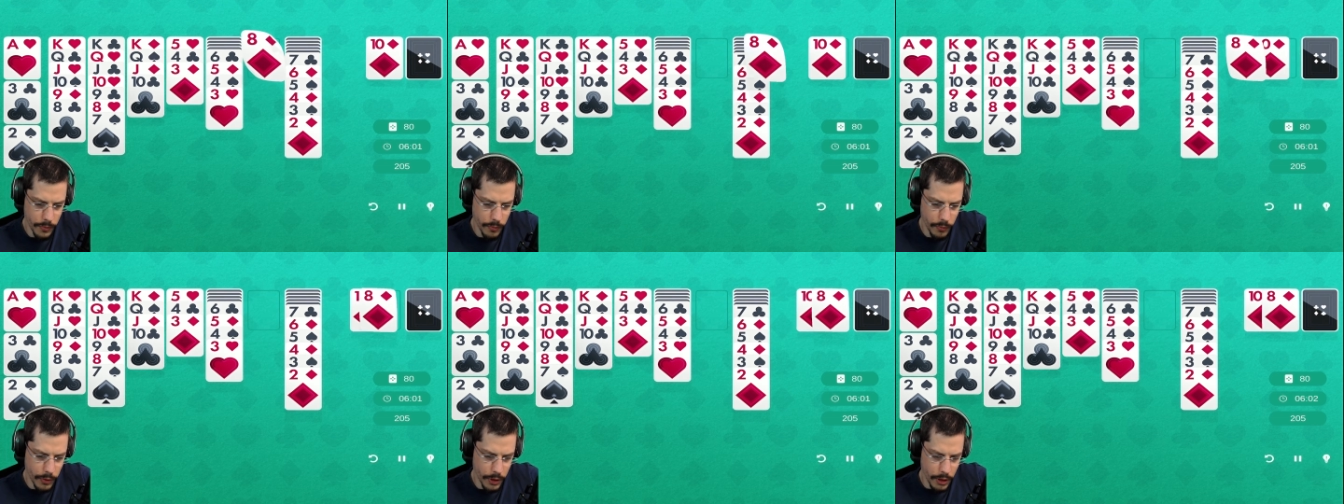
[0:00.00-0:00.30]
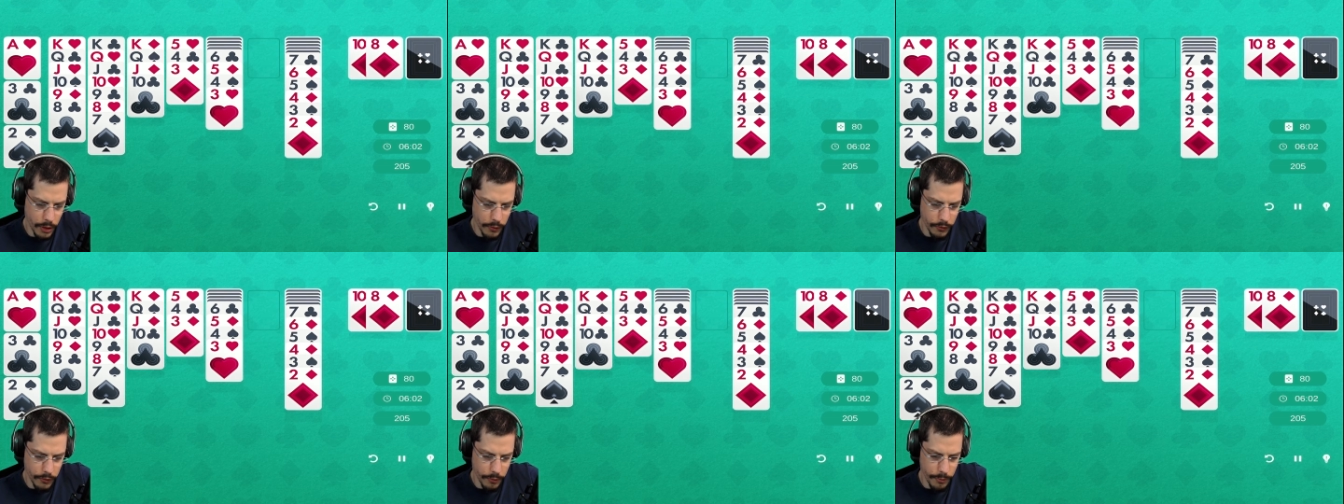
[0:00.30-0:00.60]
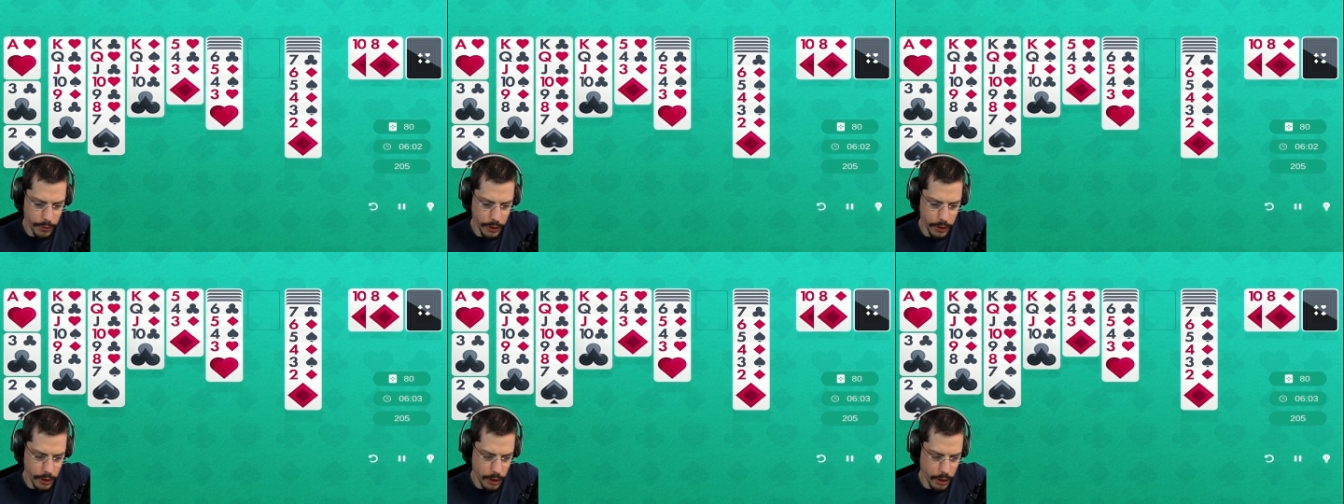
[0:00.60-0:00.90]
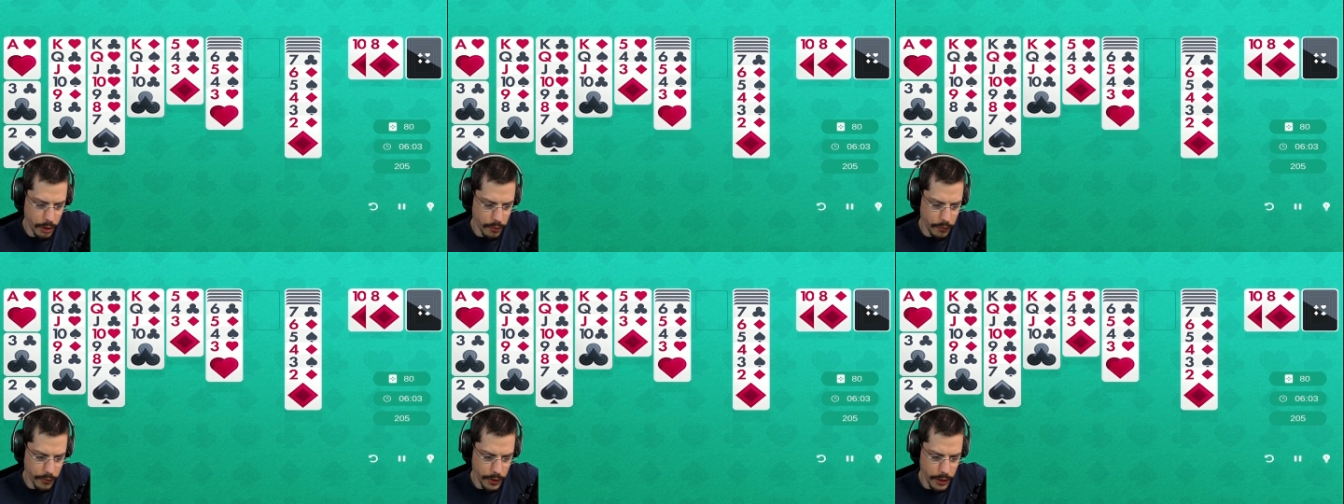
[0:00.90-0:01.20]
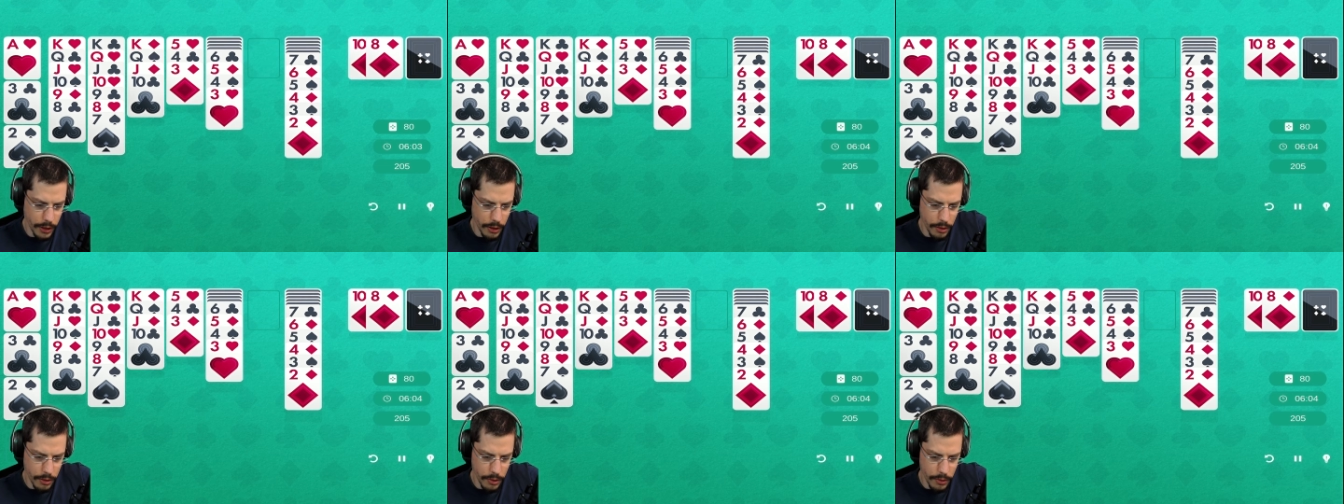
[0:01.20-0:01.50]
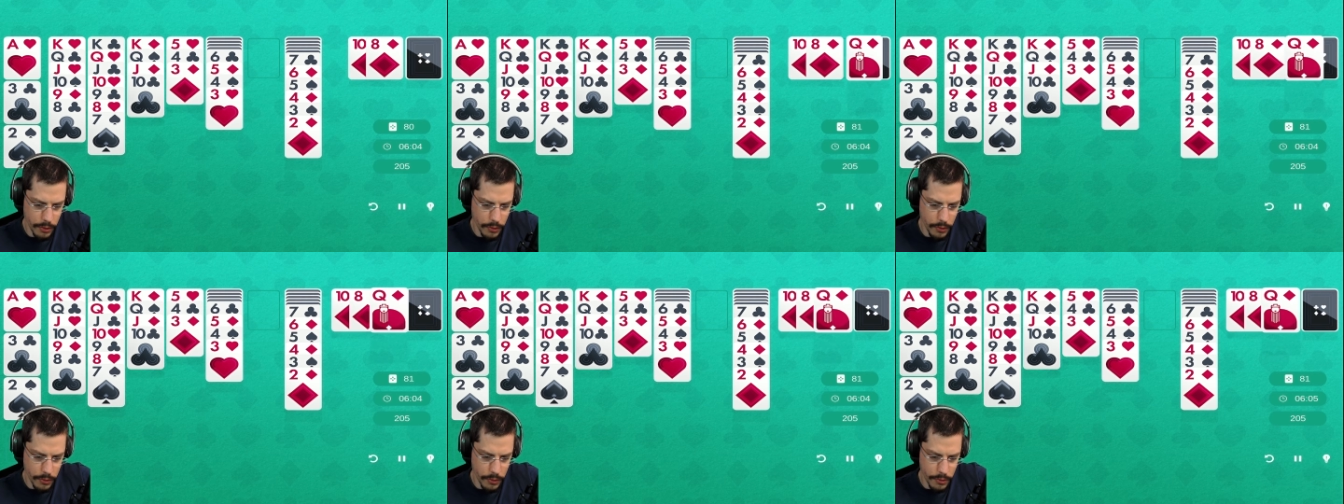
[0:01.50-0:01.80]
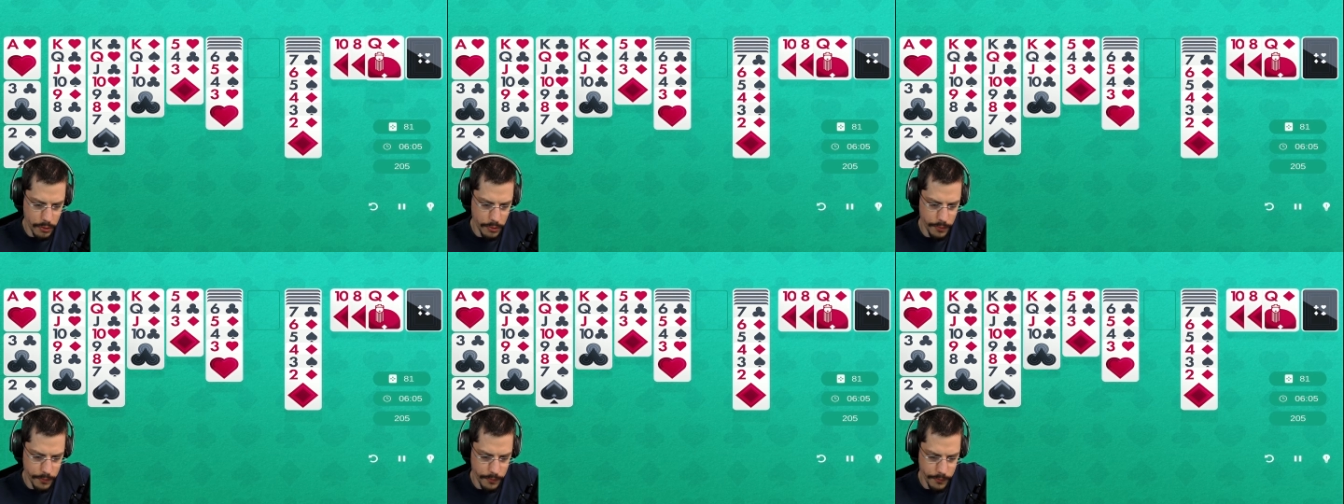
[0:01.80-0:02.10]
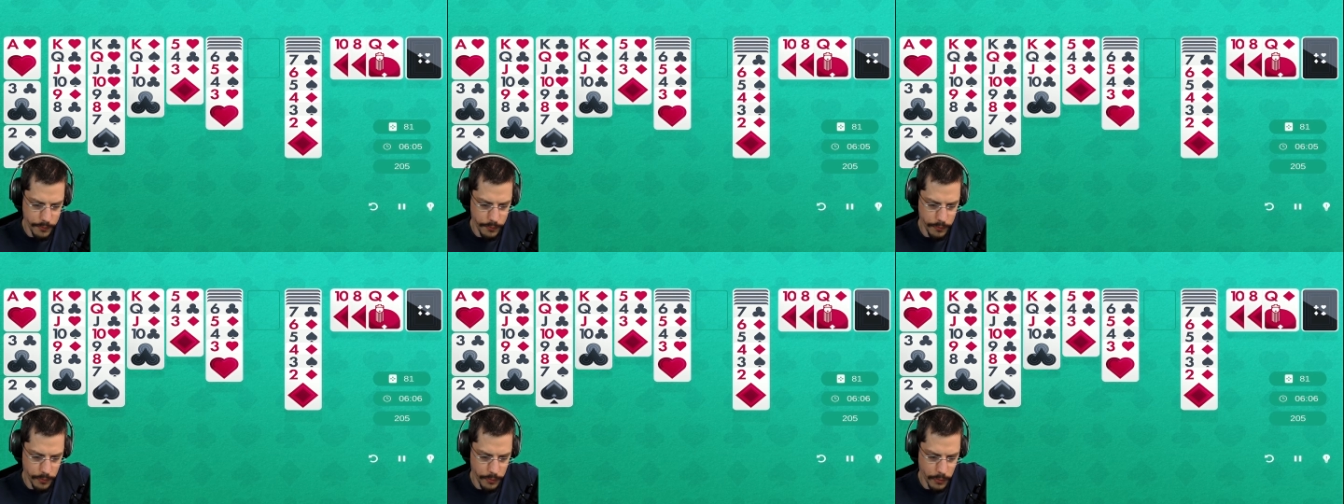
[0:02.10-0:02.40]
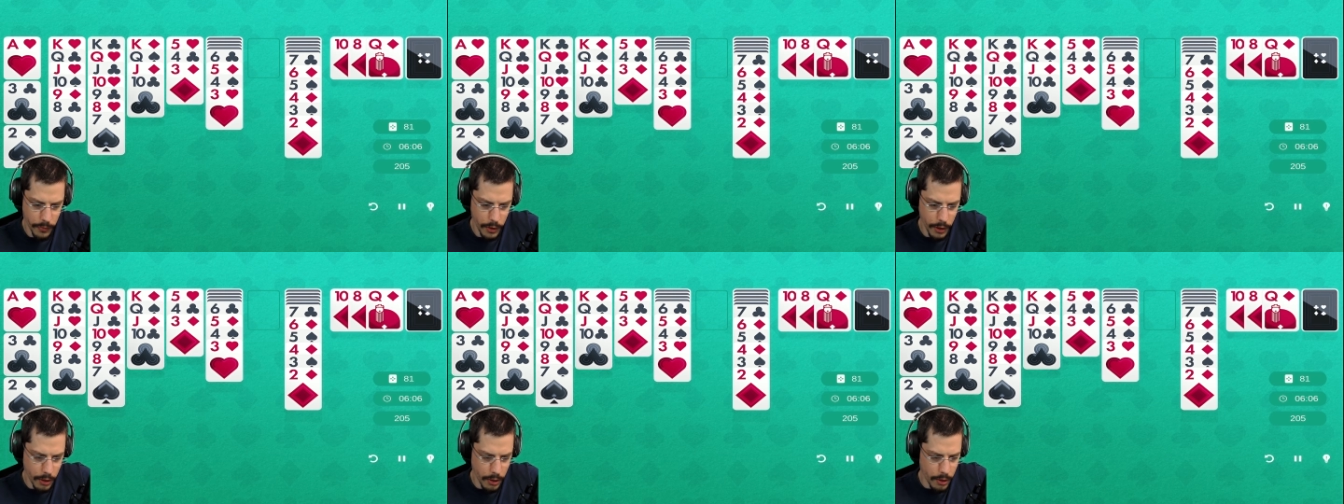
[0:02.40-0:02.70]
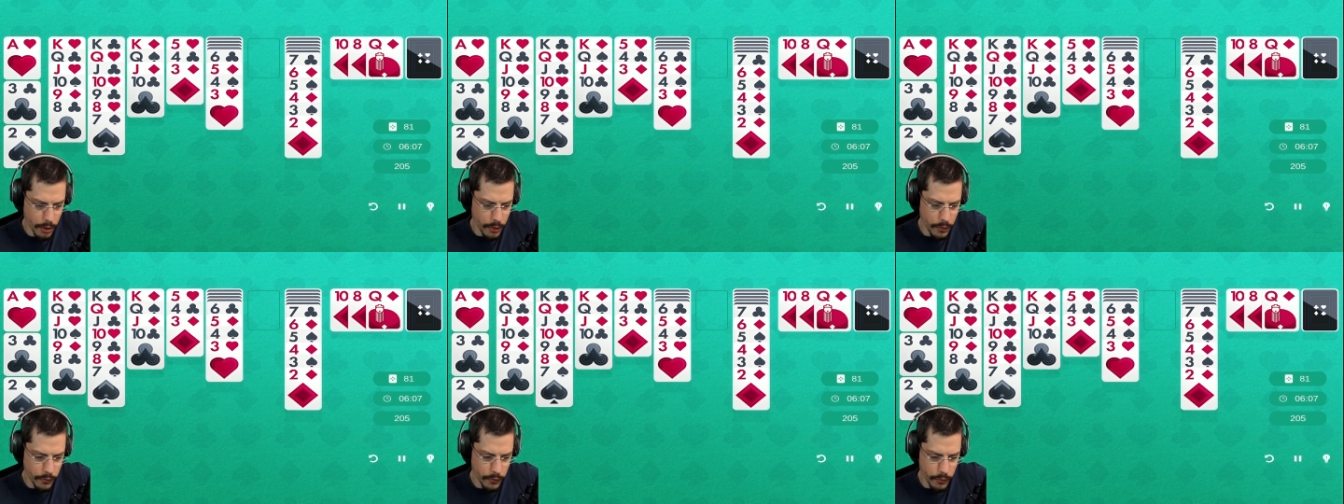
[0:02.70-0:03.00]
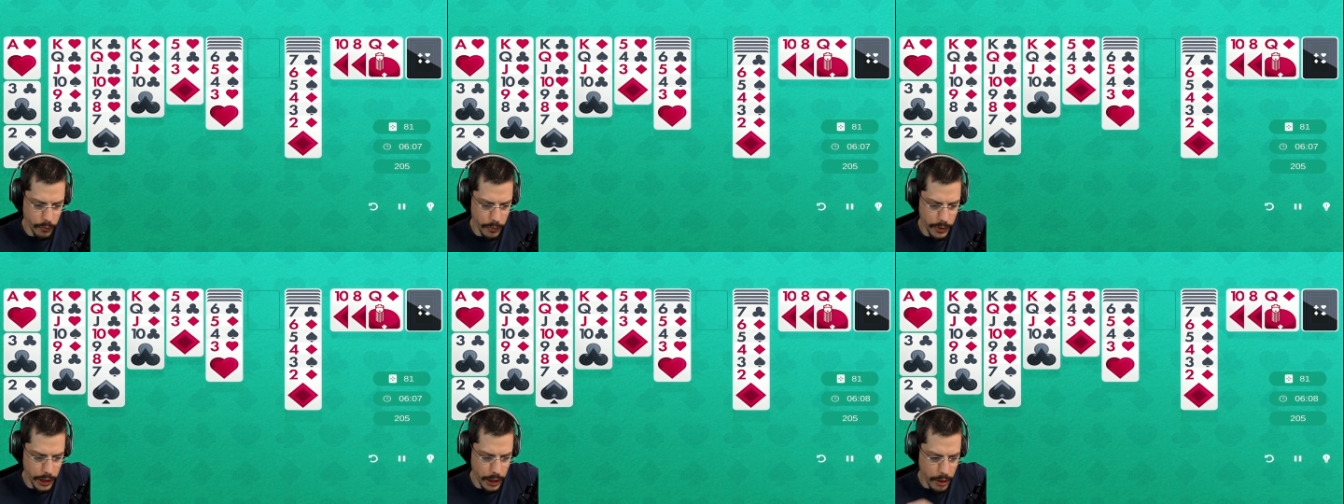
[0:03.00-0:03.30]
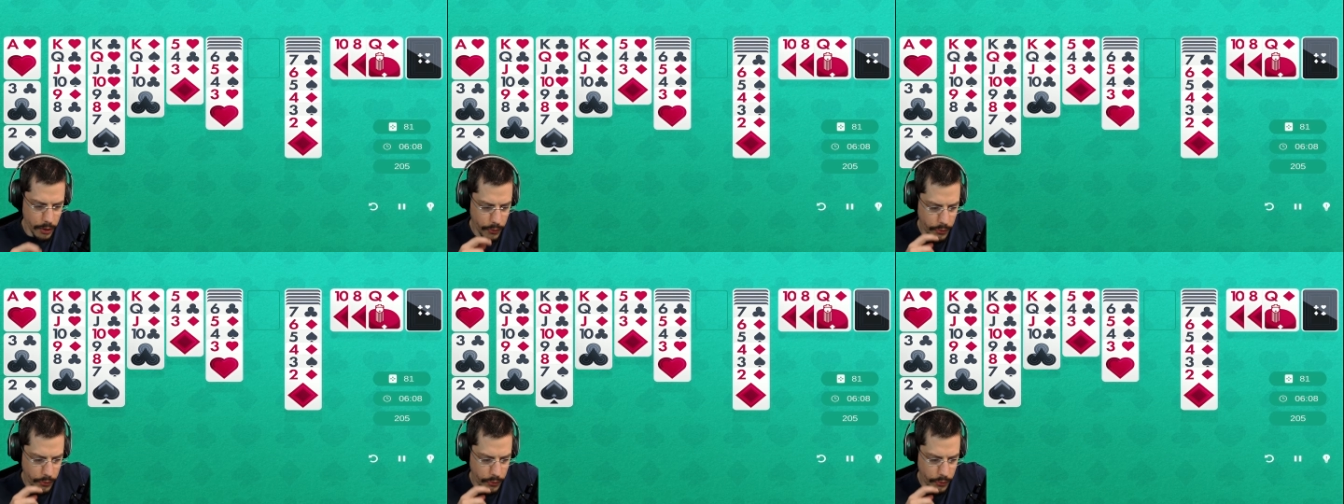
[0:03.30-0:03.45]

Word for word: We can also bring that over here? No. So we need a